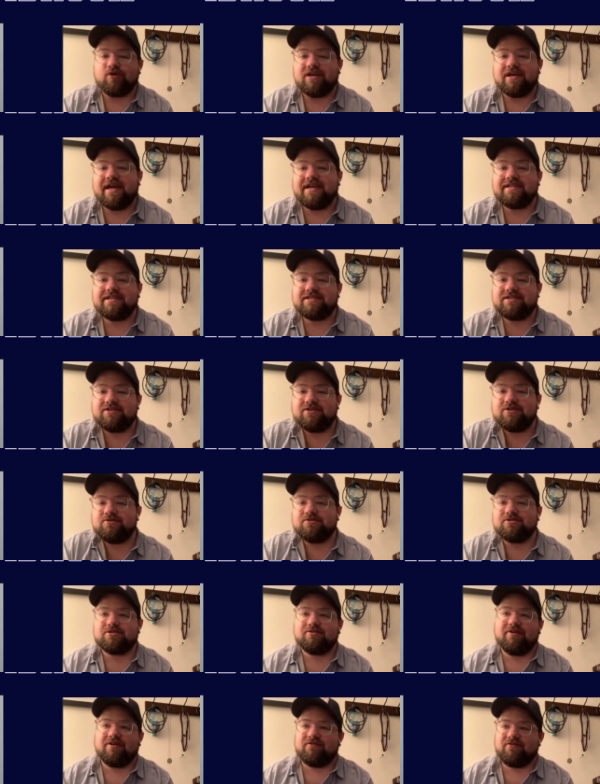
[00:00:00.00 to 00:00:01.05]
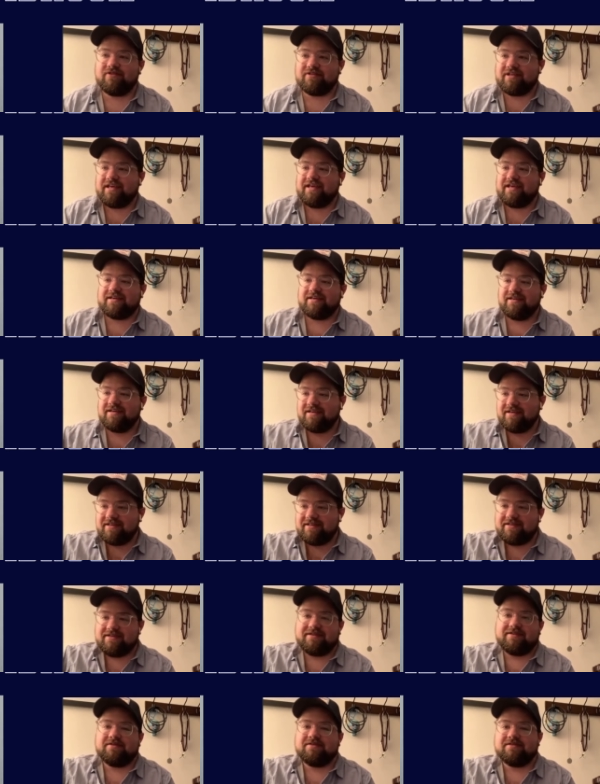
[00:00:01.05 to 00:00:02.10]
born in '92, so I feel like
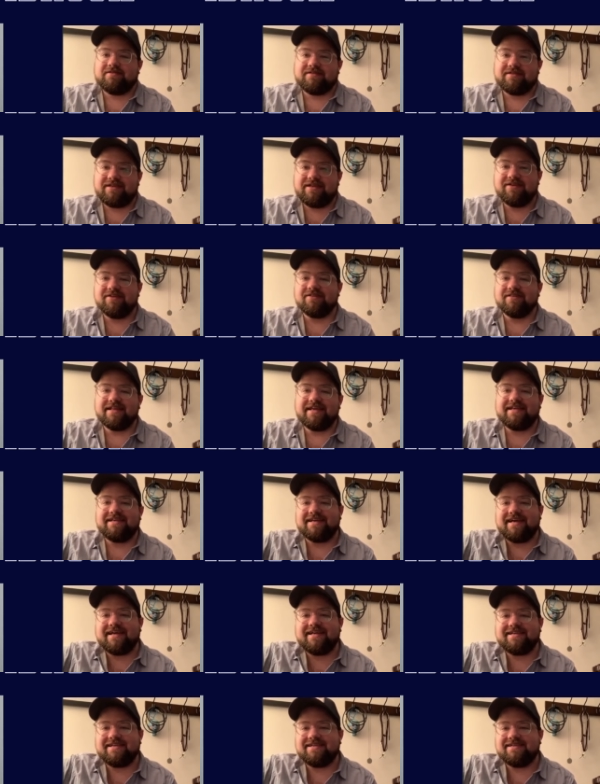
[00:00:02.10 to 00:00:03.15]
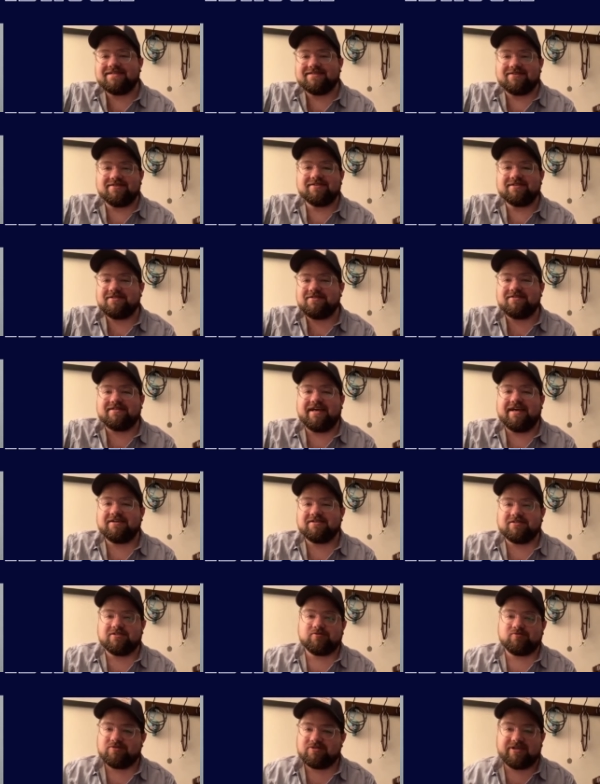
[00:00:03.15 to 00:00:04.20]
the late '90s, early
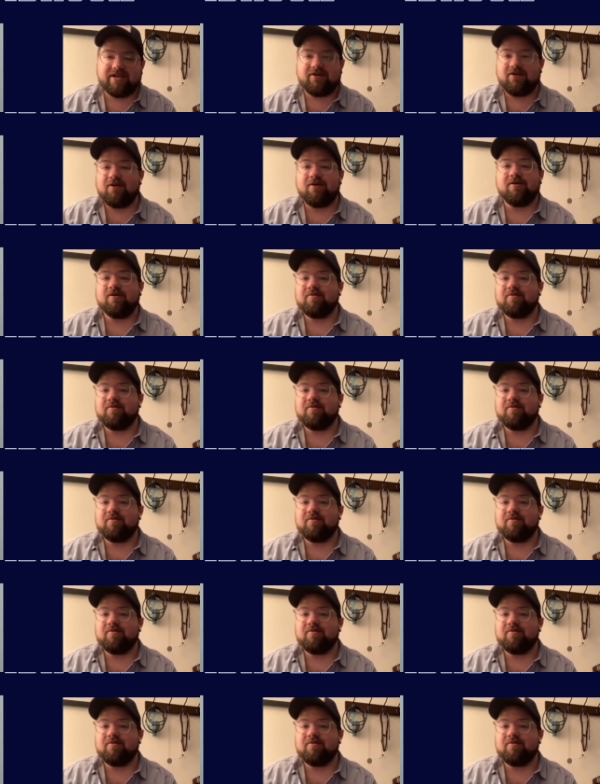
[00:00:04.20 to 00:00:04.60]
2000s was like